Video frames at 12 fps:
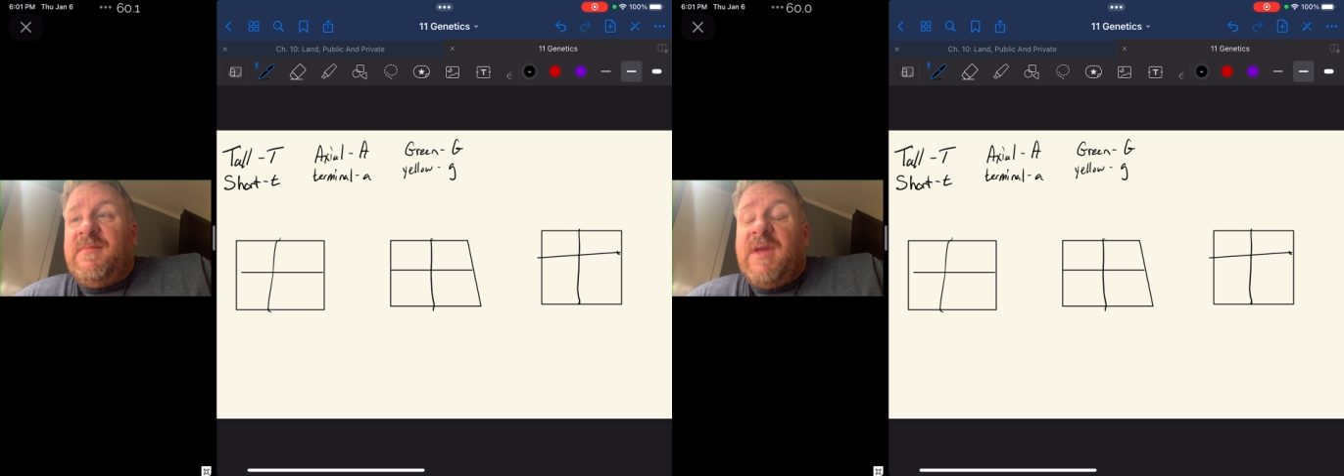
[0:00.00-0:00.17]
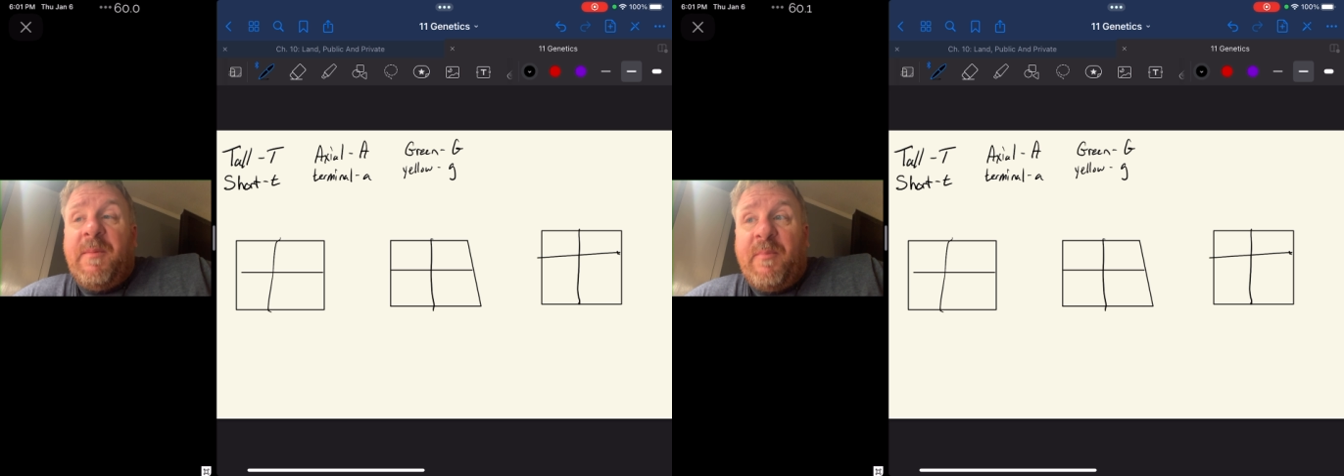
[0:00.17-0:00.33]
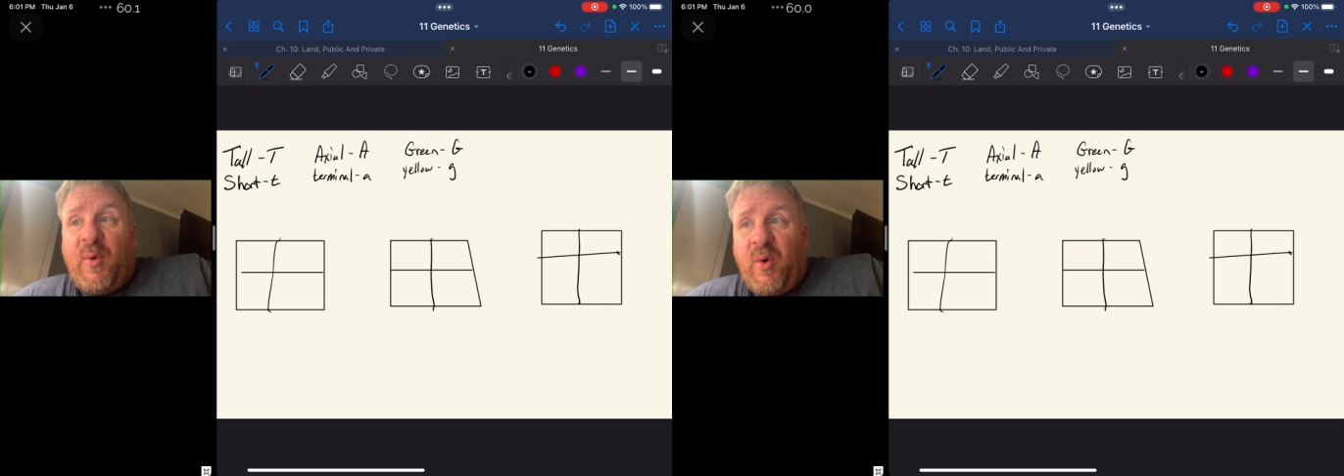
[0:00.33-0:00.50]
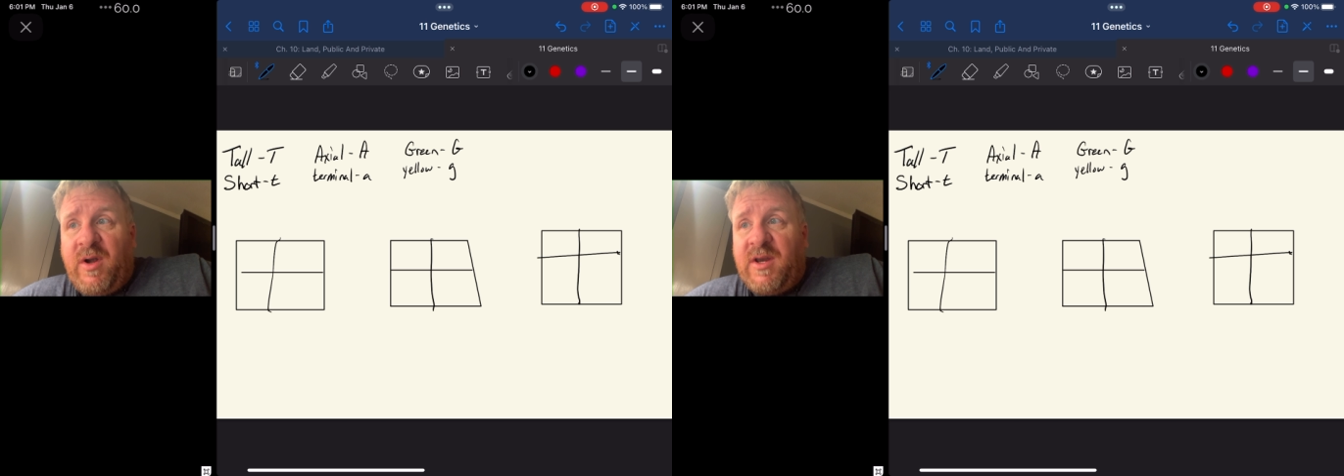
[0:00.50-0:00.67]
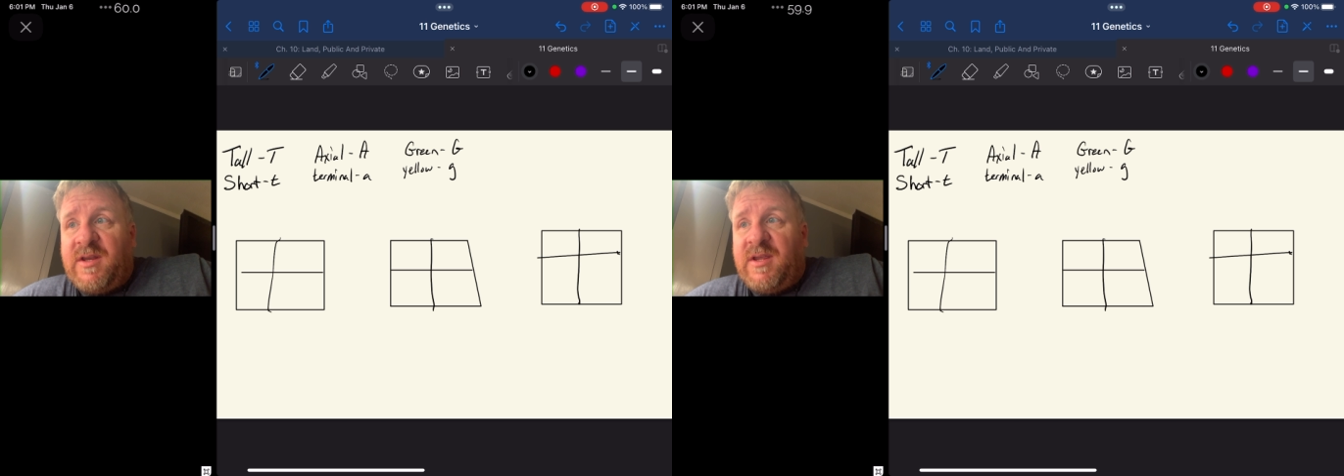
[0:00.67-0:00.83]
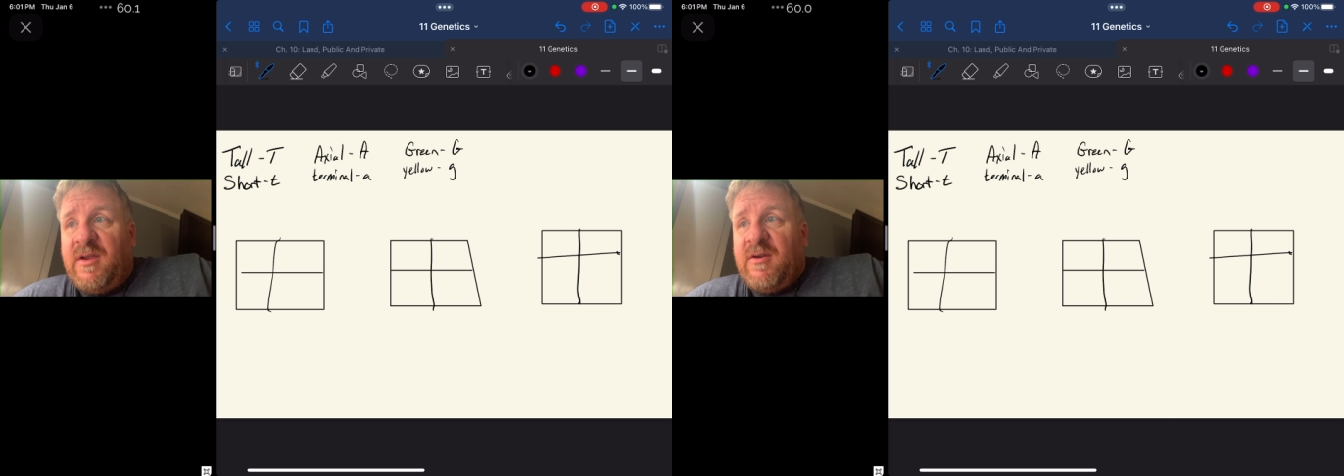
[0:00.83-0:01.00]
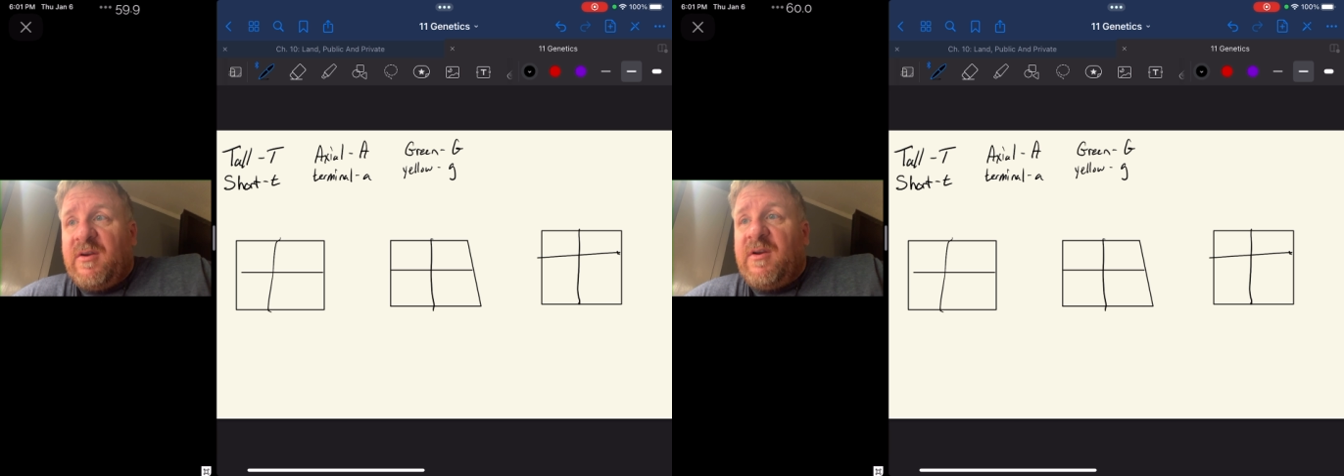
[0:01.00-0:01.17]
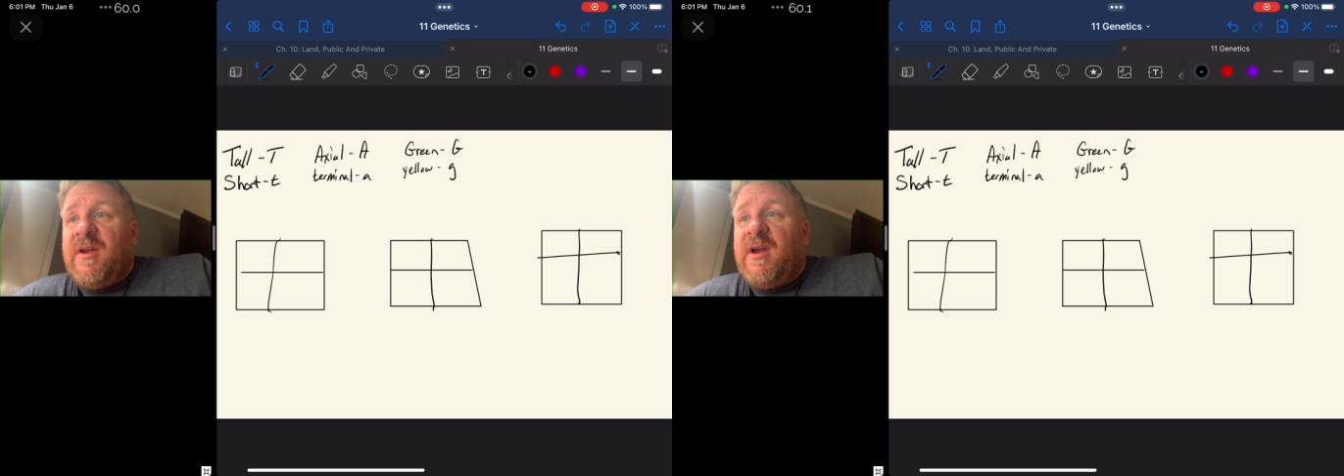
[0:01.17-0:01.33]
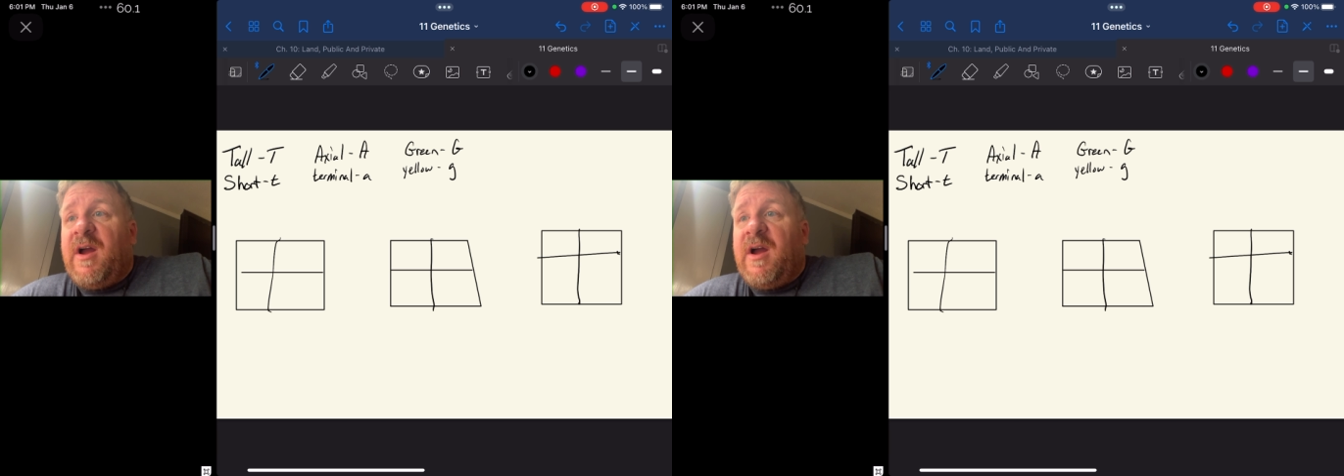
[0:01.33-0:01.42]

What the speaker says: important here